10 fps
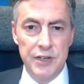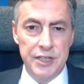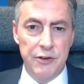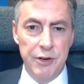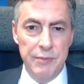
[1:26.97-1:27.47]

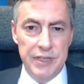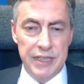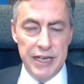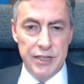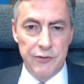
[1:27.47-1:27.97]
This
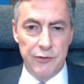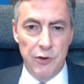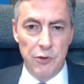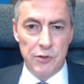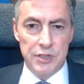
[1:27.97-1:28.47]
agreement is, of
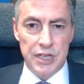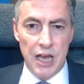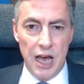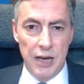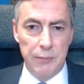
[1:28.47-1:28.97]

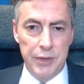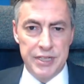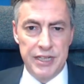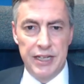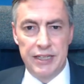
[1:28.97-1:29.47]
course,
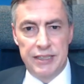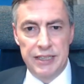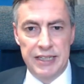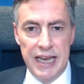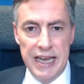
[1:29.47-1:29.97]

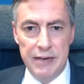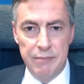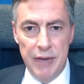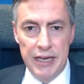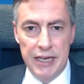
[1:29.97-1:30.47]
unprecedented
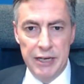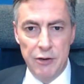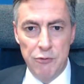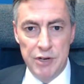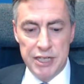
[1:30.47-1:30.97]
in
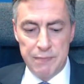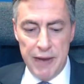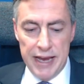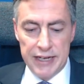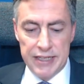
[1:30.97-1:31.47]
many
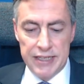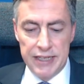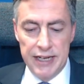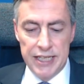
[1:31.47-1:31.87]
respects.